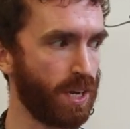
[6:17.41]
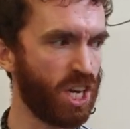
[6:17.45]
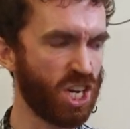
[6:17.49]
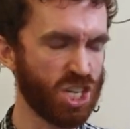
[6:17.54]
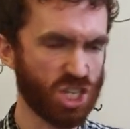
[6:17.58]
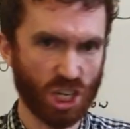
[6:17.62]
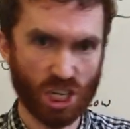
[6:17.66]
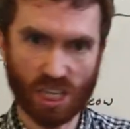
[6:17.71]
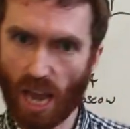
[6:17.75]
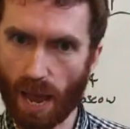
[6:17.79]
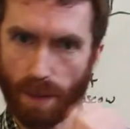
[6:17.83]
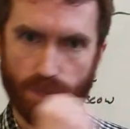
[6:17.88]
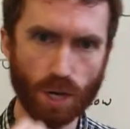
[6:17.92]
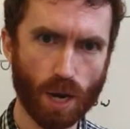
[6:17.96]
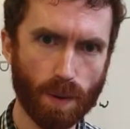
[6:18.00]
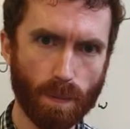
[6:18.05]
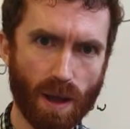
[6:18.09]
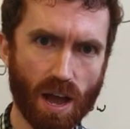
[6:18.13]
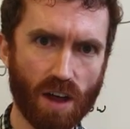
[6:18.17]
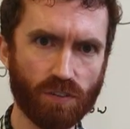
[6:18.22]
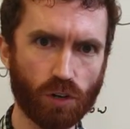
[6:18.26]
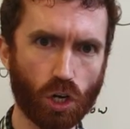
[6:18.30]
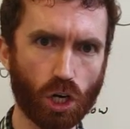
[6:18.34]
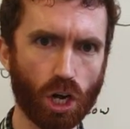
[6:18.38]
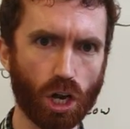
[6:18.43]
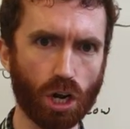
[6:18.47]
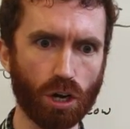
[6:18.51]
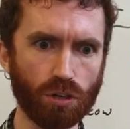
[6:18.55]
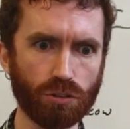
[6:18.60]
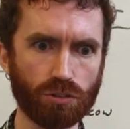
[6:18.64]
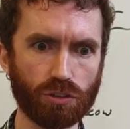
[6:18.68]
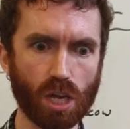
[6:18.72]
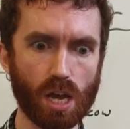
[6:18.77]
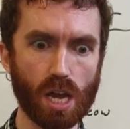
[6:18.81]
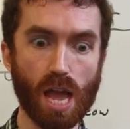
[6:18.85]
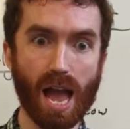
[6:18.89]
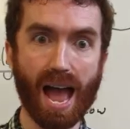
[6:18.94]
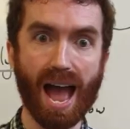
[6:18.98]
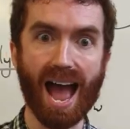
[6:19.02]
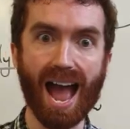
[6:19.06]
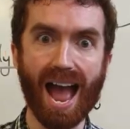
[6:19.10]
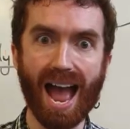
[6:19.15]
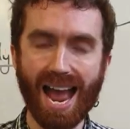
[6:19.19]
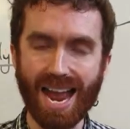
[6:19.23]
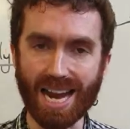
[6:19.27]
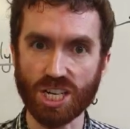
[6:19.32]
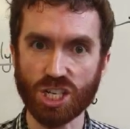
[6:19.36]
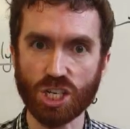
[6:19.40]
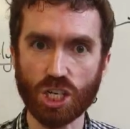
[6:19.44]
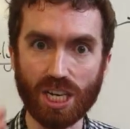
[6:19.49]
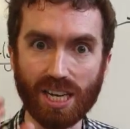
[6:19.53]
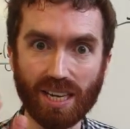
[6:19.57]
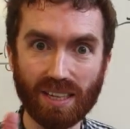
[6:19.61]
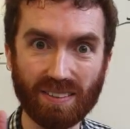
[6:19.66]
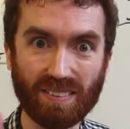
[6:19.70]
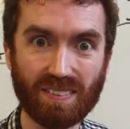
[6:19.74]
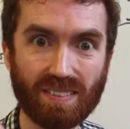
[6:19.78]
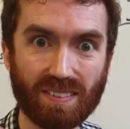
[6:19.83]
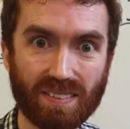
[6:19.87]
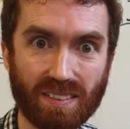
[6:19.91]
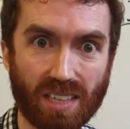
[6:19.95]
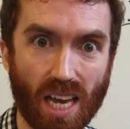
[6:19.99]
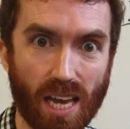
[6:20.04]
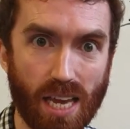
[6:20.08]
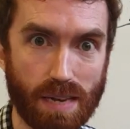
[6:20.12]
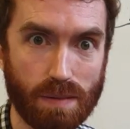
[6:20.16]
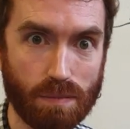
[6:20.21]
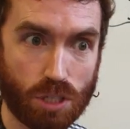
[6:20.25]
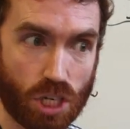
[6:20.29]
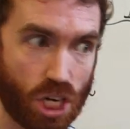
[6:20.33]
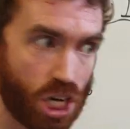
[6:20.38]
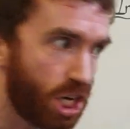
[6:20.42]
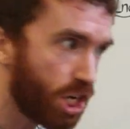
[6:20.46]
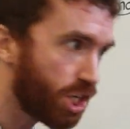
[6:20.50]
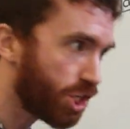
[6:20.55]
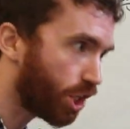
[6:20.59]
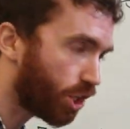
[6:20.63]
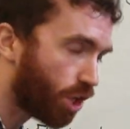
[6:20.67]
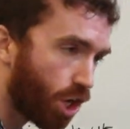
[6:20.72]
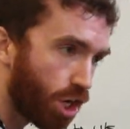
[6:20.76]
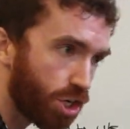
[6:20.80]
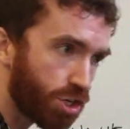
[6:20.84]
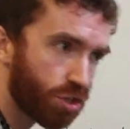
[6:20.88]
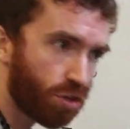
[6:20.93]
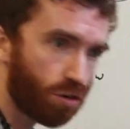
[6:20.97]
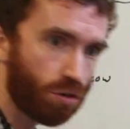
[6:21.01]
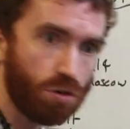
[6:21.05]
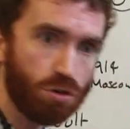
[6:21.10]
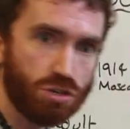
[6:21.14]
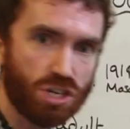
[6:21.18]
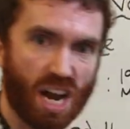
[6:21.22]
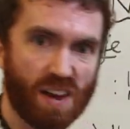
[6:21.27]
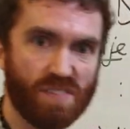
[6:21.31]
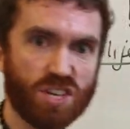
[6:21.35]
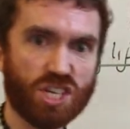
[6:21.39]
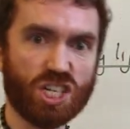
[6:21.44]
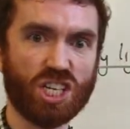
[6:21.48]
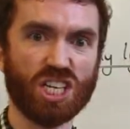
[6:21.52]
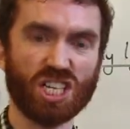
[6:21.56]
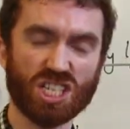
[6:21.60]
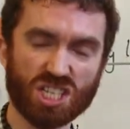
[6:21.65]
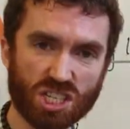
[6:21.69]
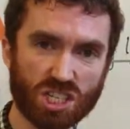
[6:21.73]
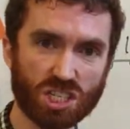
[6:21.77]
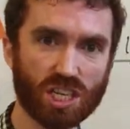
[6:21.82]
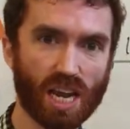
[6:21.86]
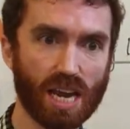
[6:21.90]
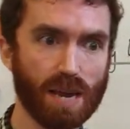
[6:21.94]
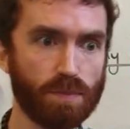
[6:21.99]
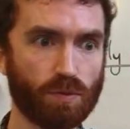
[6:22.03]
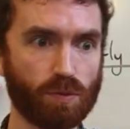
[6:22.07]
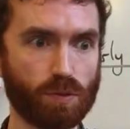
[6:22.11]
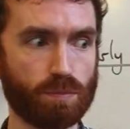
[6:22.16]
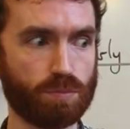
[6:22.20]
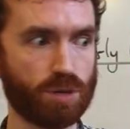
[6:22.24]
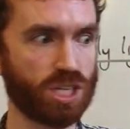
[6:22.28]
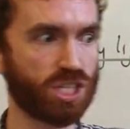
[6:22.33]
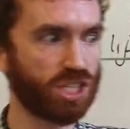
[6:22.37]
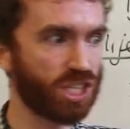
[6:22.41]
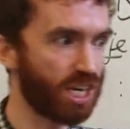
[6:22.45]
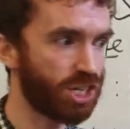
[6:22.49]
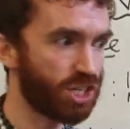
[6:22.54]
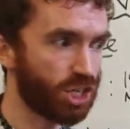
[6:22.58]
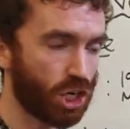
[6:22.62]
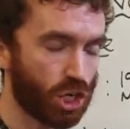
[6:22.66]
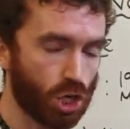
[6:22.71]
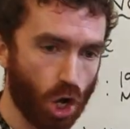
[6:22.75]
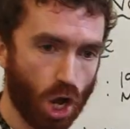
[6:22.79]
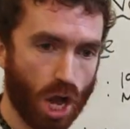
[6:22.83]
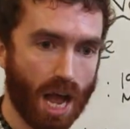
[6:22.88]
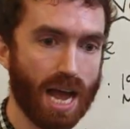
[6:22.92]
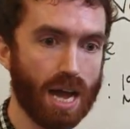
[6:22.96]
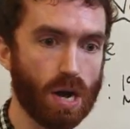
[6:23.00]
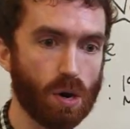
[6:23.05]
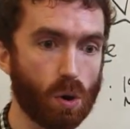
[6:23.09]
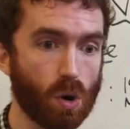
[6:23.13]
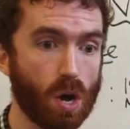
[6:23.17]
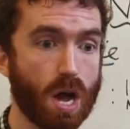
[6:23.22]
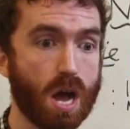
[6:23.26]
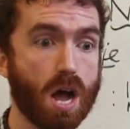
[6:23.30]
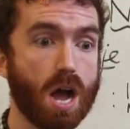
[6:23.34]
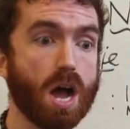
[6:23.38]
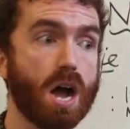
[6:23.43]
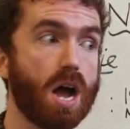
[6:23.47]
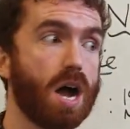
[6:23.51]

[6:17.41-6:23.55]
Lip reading: She kept her mouth closed and she escaped. She got a screwdriver, she escaped from prison, and she got out.